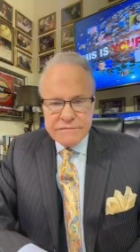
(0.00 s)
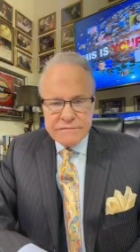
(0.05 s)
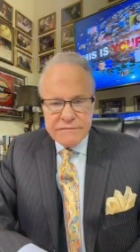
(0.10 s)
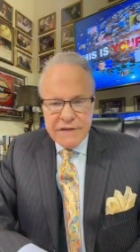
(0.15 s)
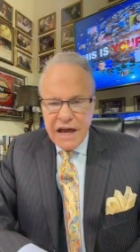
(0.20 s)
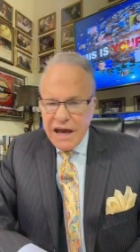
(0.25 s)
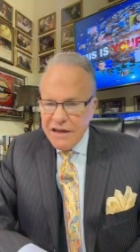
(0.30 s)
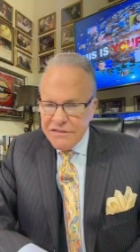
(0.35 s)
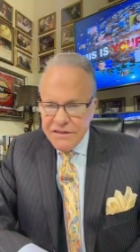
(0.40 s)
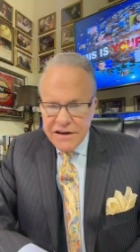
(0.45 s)

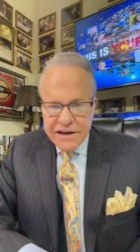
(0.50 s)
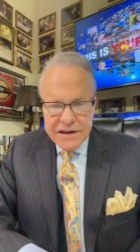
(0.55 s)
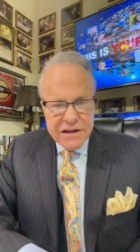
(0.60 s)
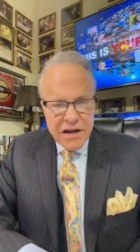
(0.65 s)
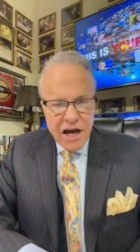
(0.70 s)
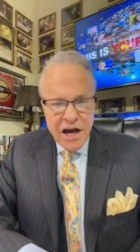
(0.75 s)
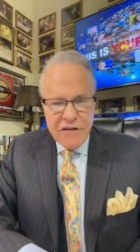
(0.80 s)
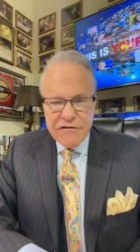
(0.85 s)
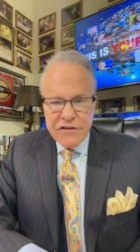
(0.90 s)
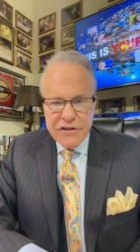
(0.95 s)
I thank
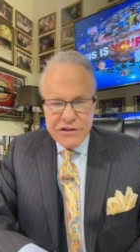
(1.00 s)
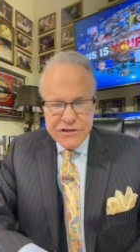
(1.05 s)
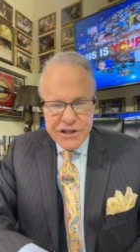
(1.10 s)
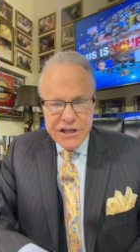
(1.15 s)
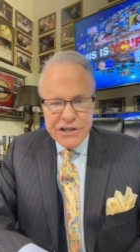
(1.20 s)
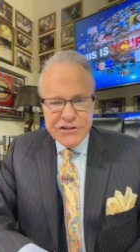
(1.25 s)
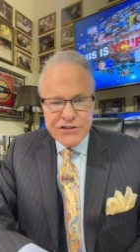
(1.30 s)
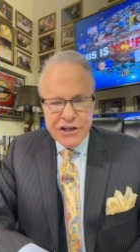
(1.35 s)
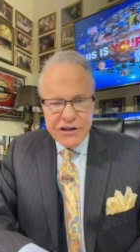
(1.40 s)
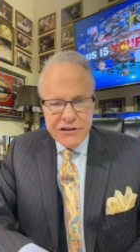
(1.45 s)
God for the
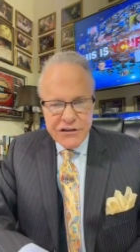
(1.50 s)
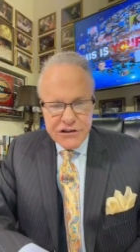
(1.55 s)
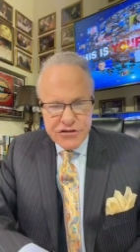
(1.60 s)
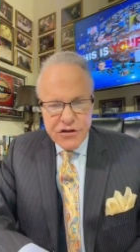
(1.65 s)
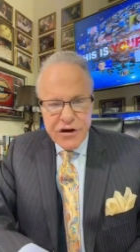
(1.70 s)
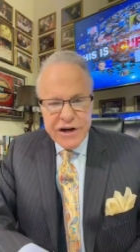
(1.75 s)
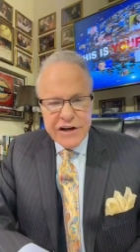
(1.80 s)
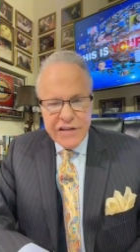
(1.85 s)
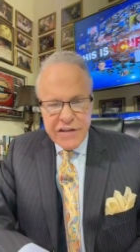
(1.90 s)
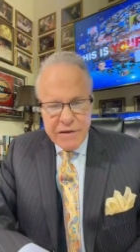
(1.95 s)
teaching and the
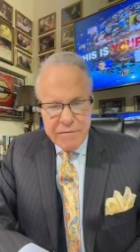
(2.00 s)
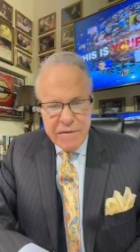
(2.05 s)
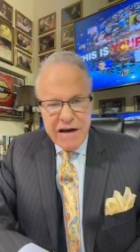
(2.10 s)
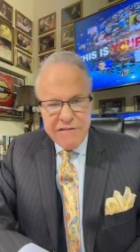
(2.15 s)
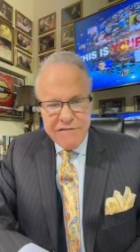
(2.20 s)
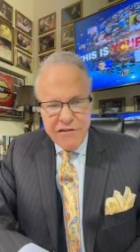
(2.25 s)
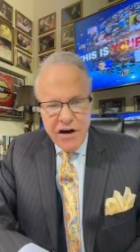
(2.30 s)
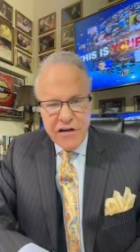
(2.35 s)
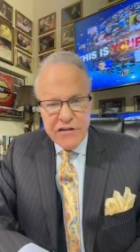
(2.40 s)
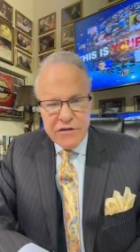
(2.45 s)
training that my
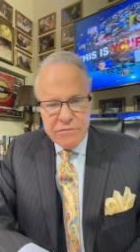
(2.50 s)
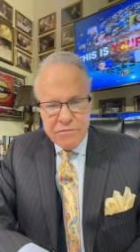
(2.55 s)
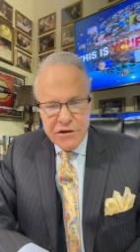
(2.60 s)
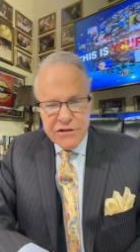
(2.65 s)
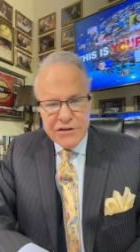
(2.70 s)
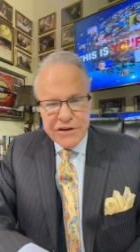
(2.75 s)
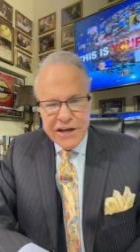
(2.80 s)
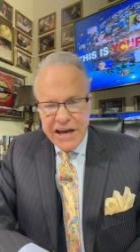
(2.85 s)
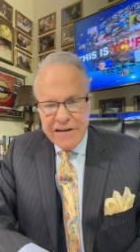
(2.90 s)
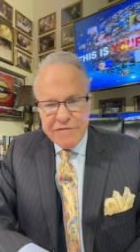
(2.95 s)
father and mother
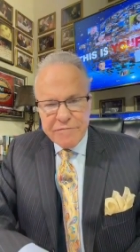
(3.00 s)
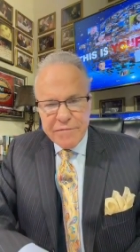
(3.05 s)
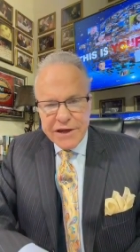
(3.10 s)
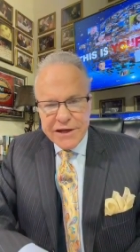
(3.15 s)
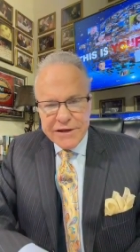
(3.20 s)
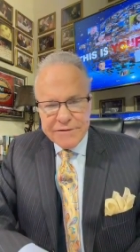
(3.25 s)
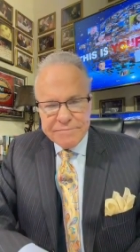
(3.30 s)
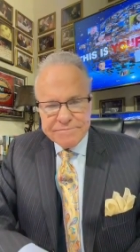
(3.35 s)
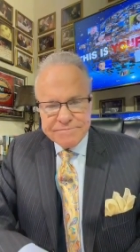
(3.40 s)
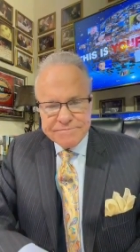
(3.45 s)
gave me.